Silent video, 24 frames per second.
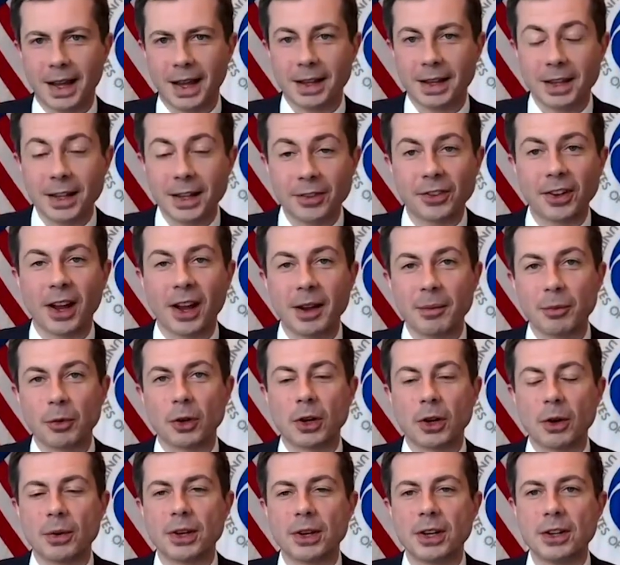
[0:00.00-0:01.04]
And this time
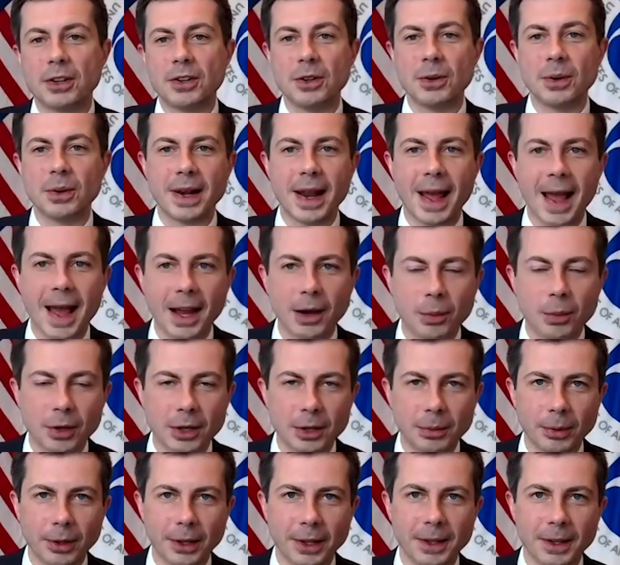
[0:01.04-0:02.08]
we're going to do it
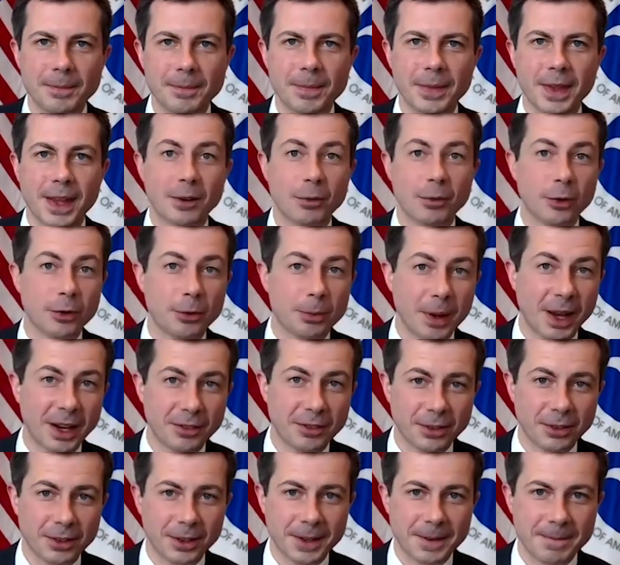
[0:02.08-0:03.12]
equitably and
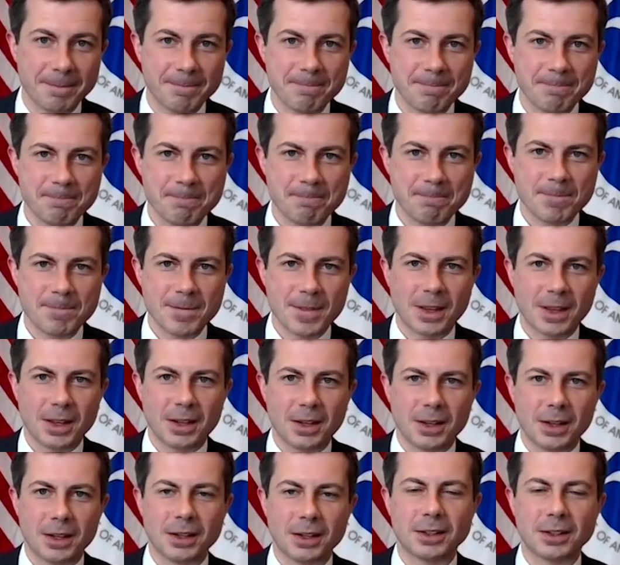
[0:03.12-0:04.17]
respectfully.
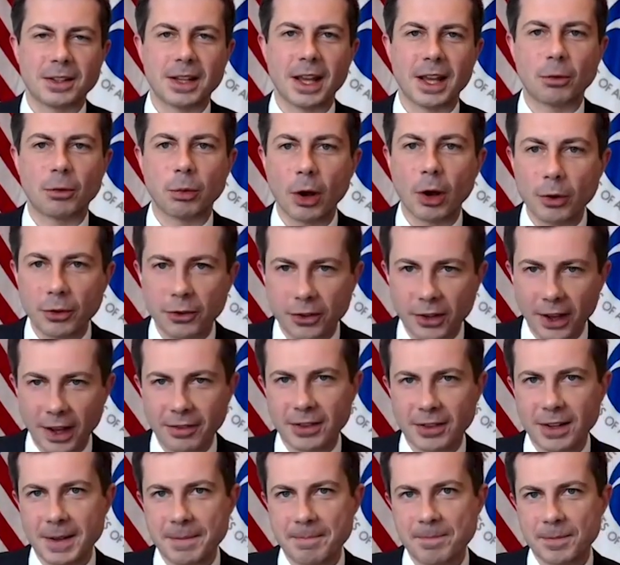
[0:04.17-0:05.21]
Take road
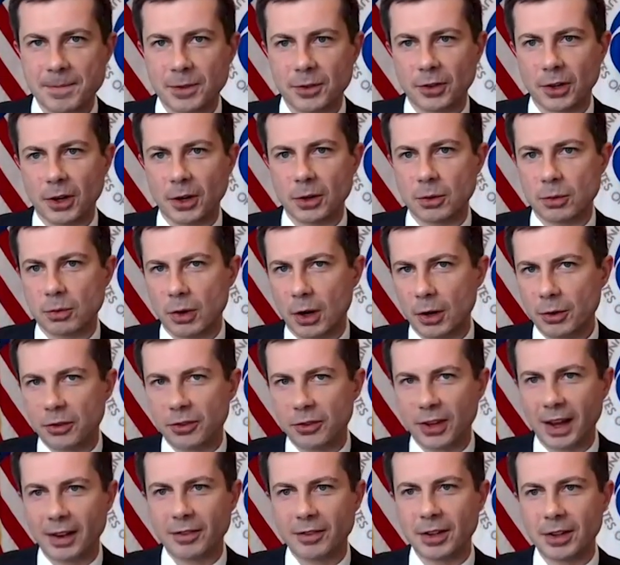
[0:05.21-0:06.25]
safety. So
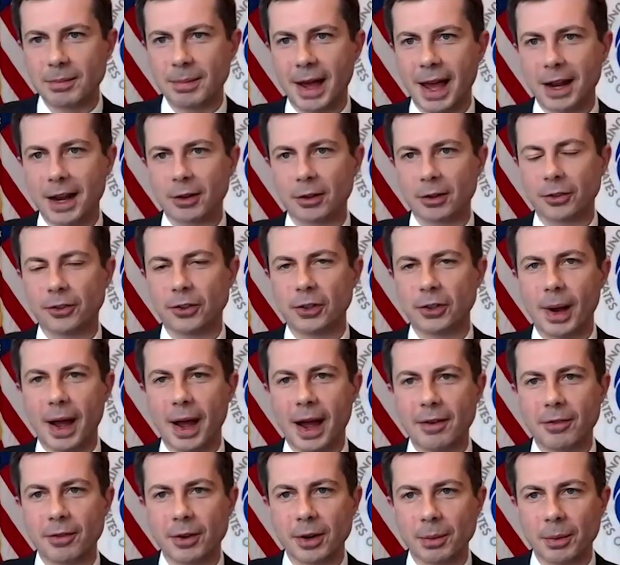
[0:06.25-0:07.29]
road safety matters to
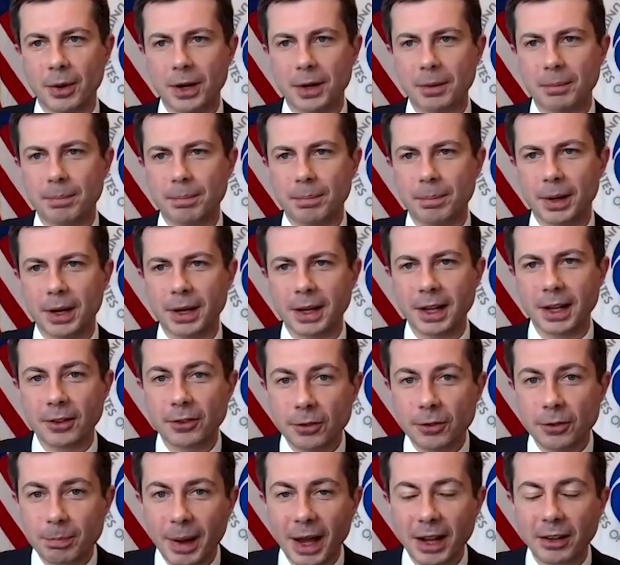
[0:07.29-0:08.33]
everyone, but
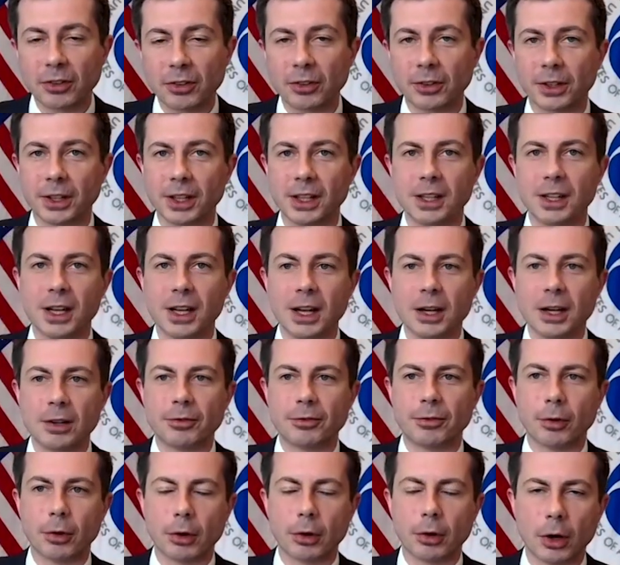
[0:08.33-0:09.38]
especially
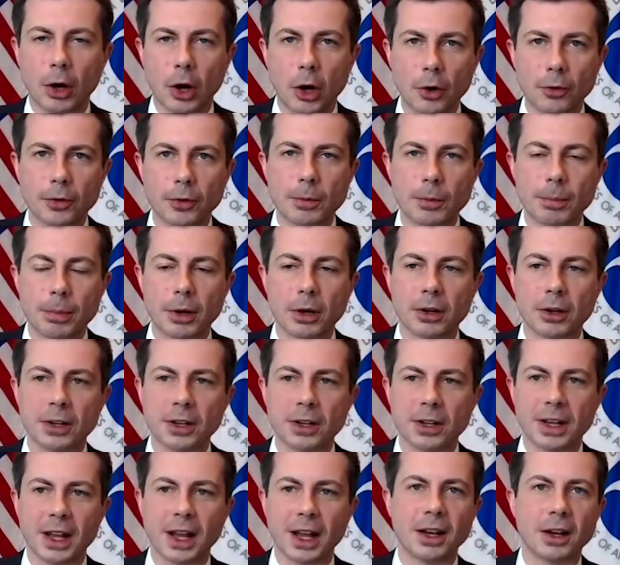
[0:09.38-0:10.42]
for
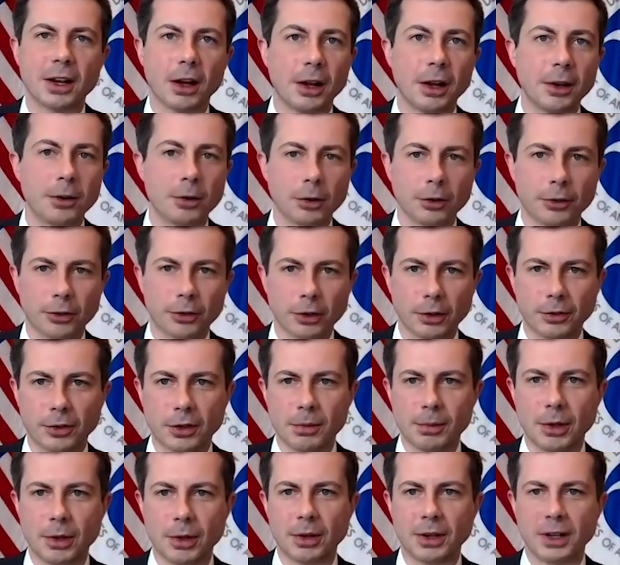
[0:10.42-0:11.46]
overburdened and underserved
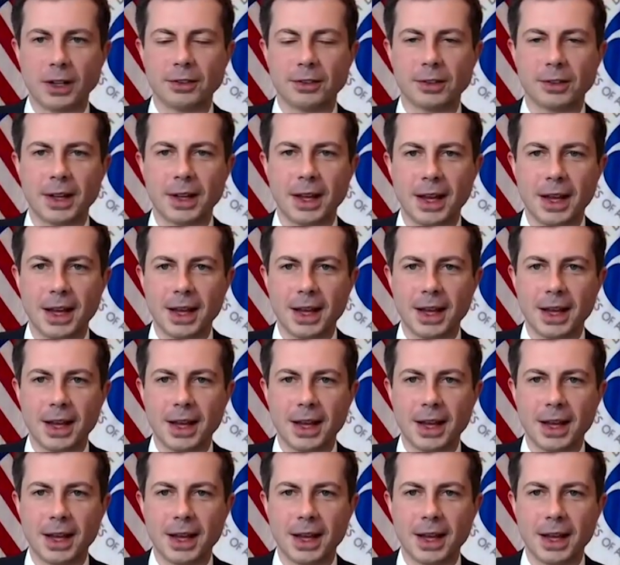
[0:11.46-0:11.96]
communities.